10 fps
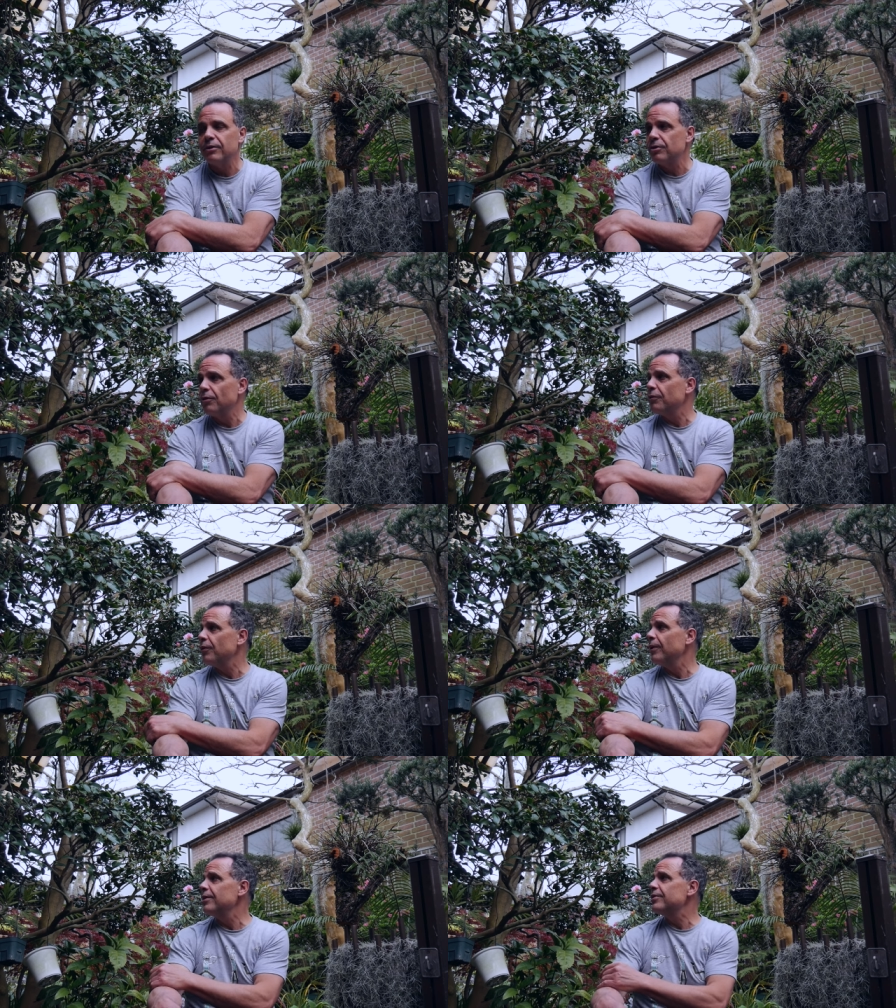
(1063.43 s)
So
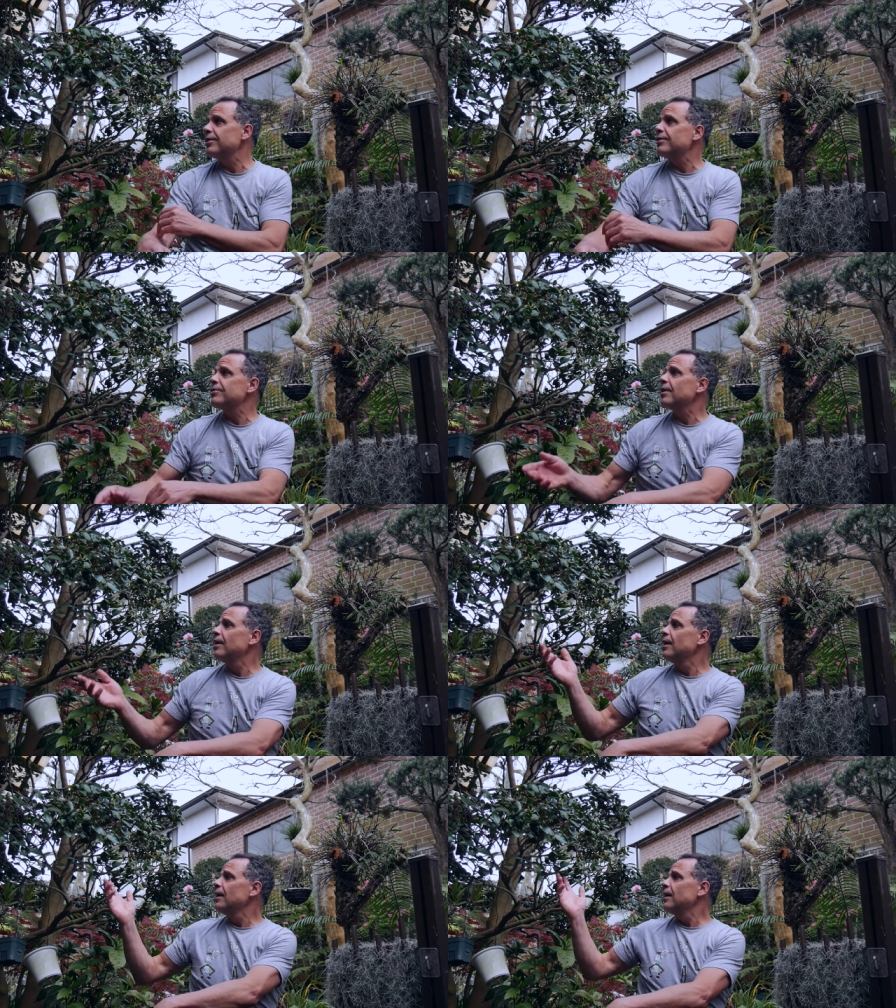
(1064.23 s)
for instance,
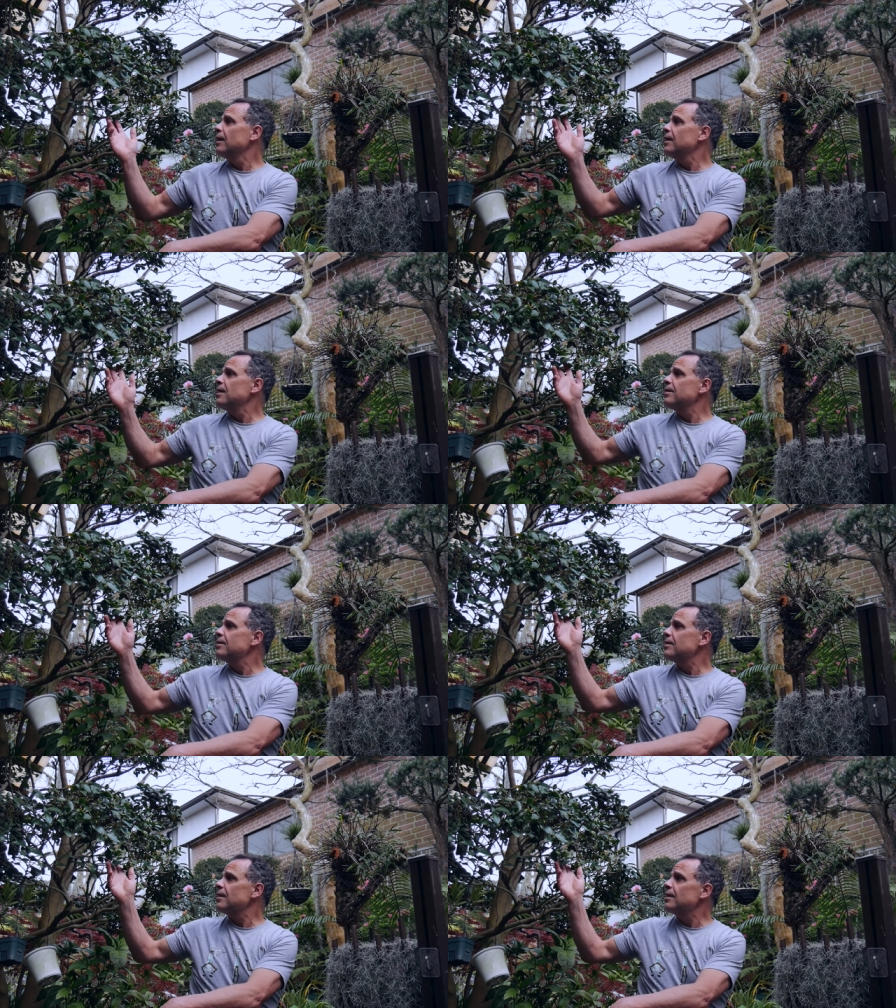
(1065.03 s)

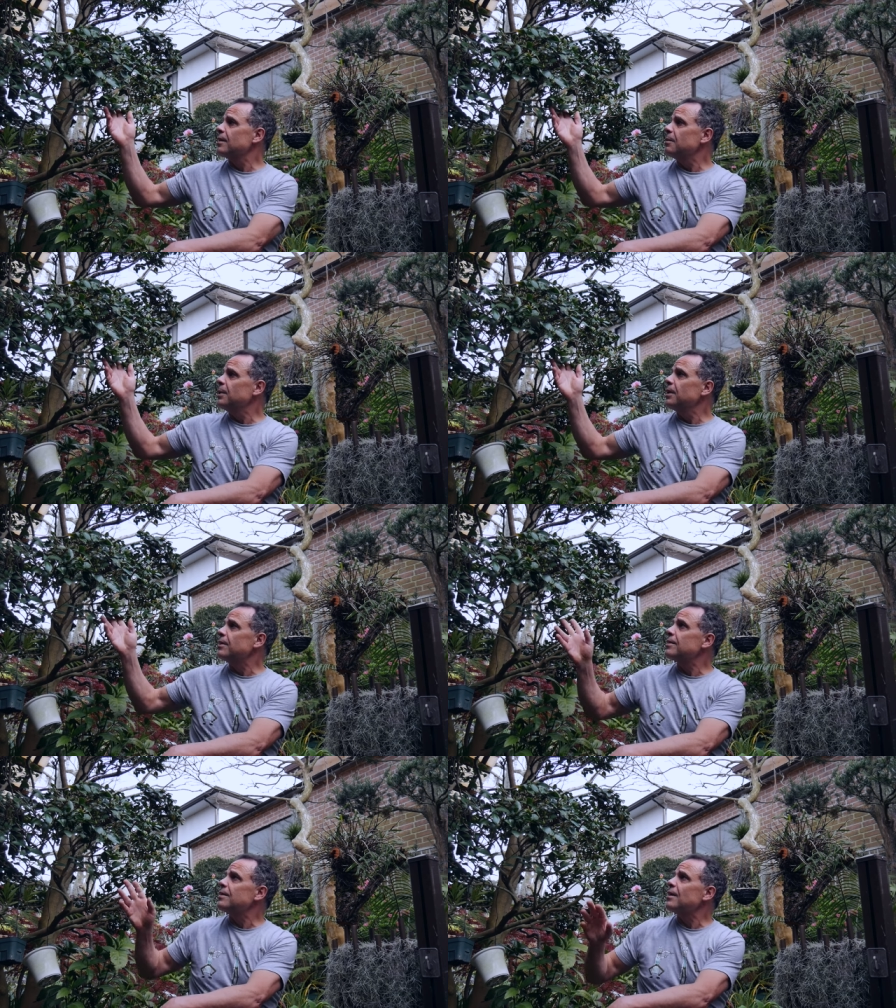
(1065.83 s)
this Camellia
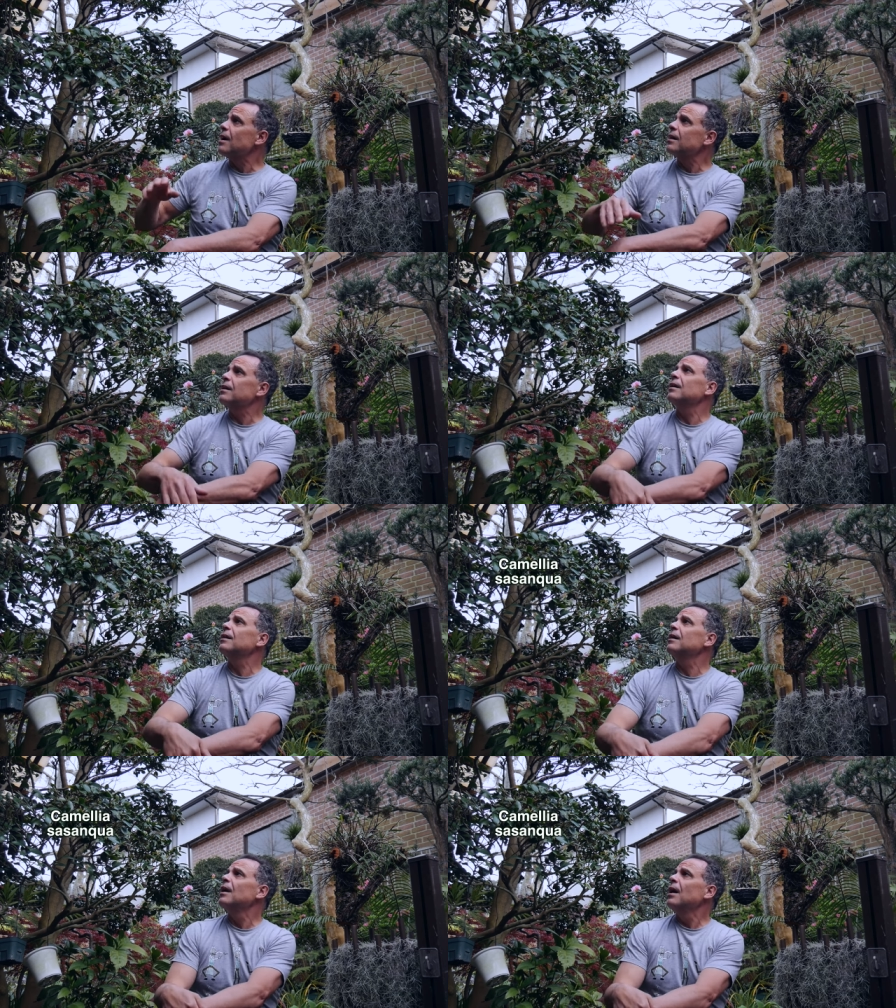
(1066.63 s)
sasanqua